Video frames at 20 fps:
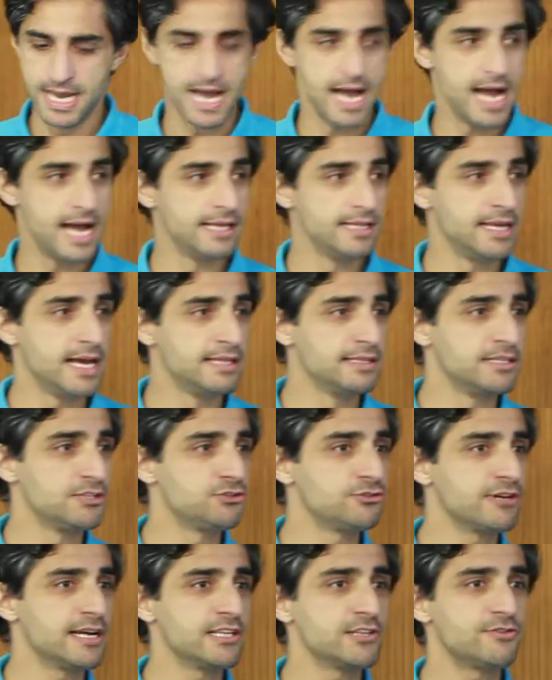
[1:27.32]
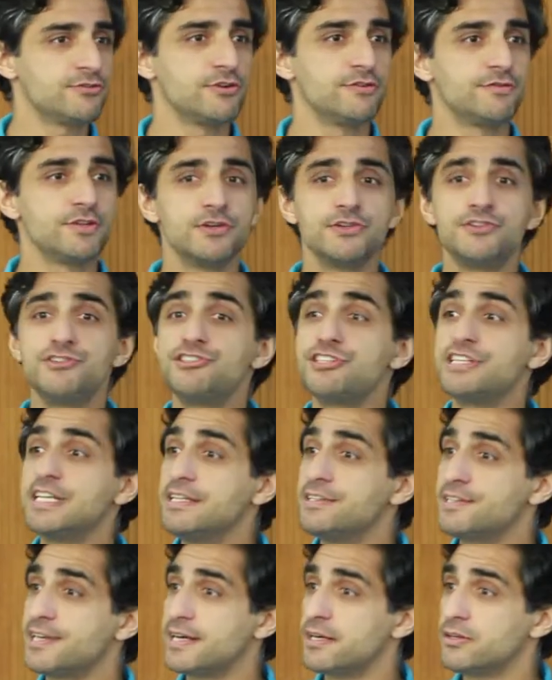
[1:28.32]
and, and, the transfer of those
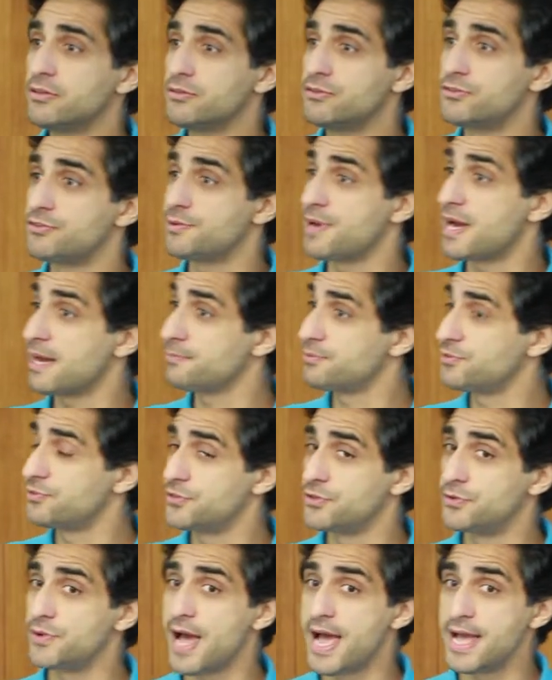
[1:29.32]
details perhaps to